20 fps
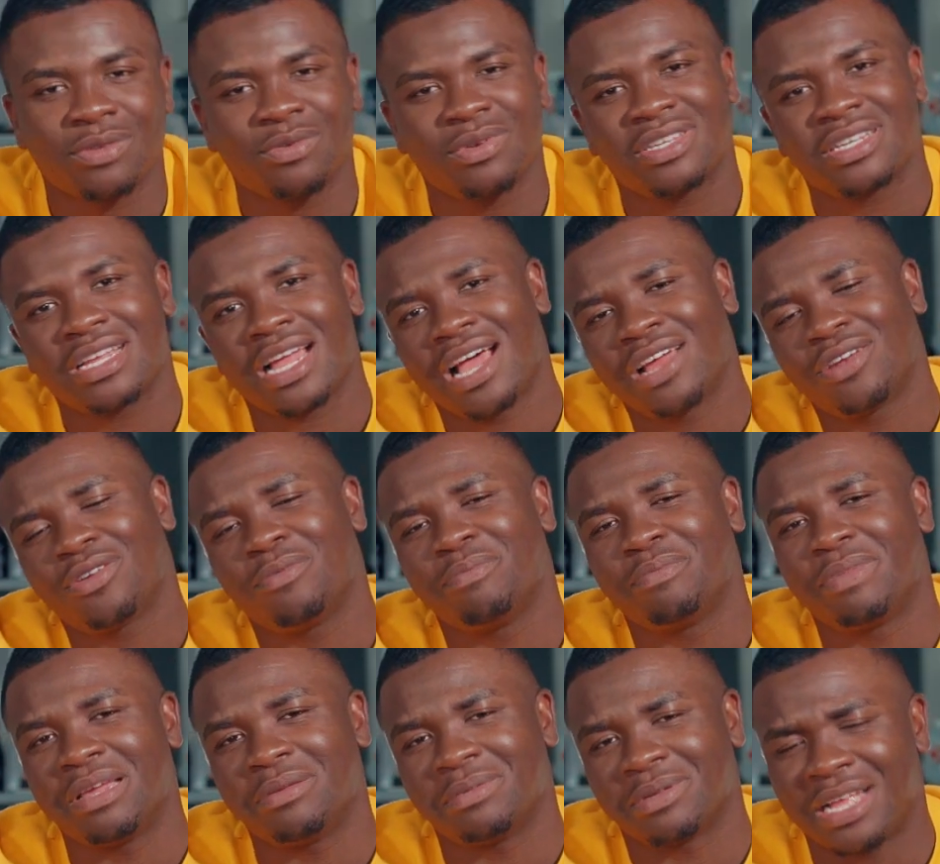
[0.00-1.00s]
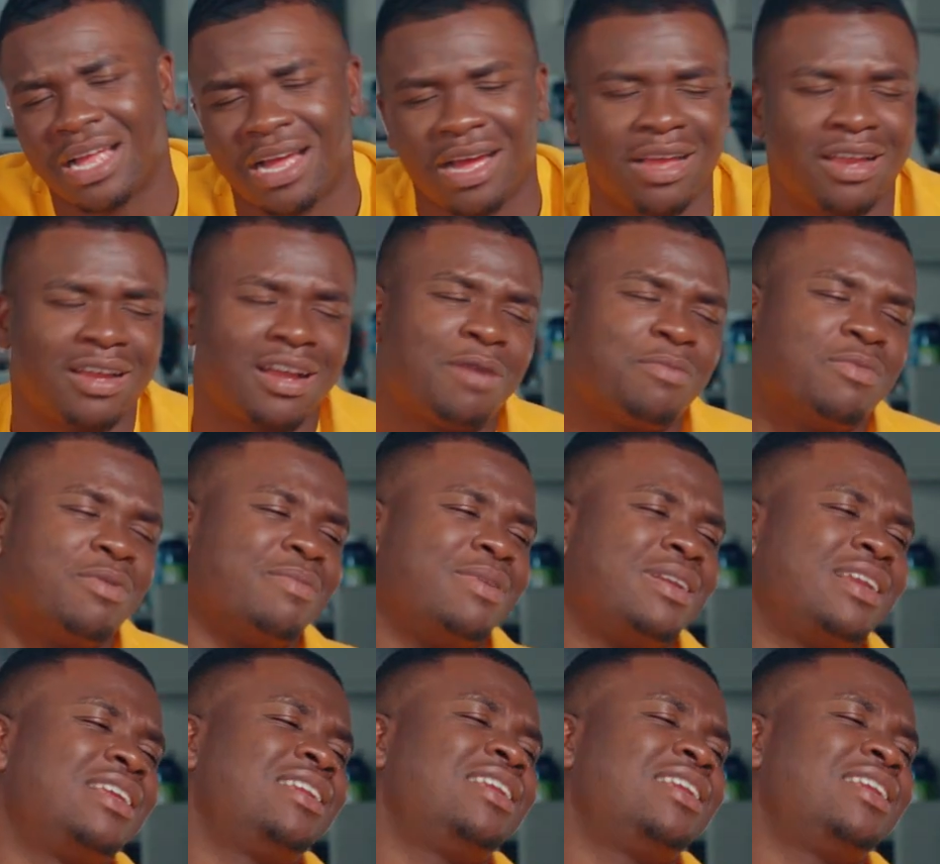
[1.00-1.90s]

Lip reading: going on, babes? Like, come on,